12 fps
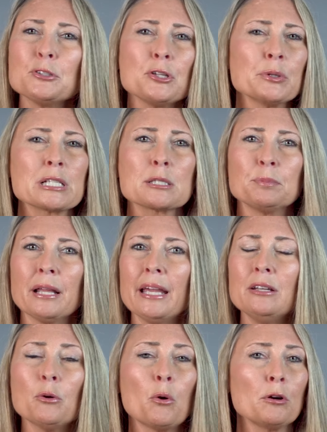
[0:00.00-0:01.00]
to
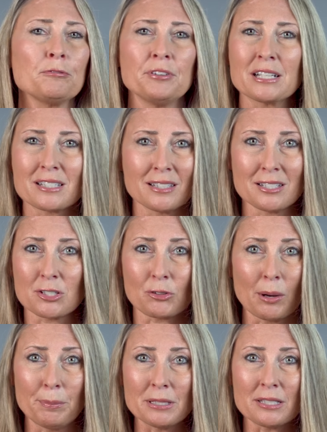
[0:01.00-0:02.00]
explain or fix the
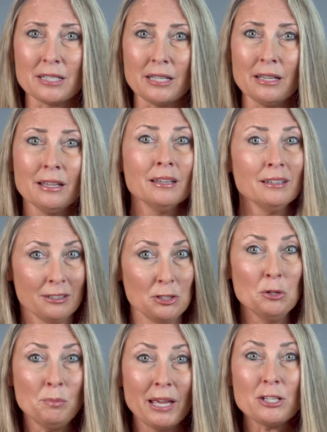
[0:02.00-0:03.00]
discrepancy,
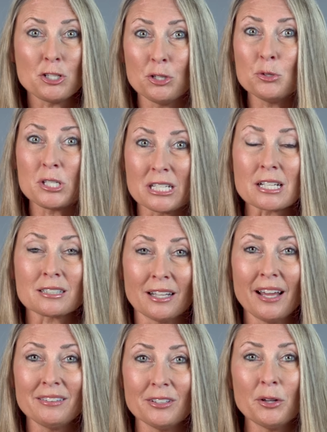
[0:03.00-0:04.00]
you may choose to
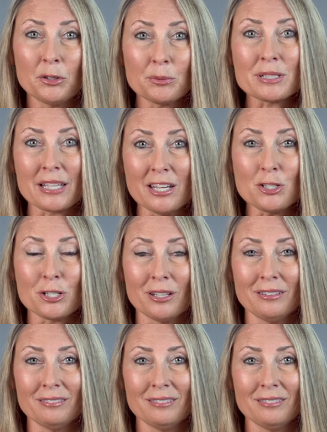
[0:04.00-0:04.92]
decline the notarization.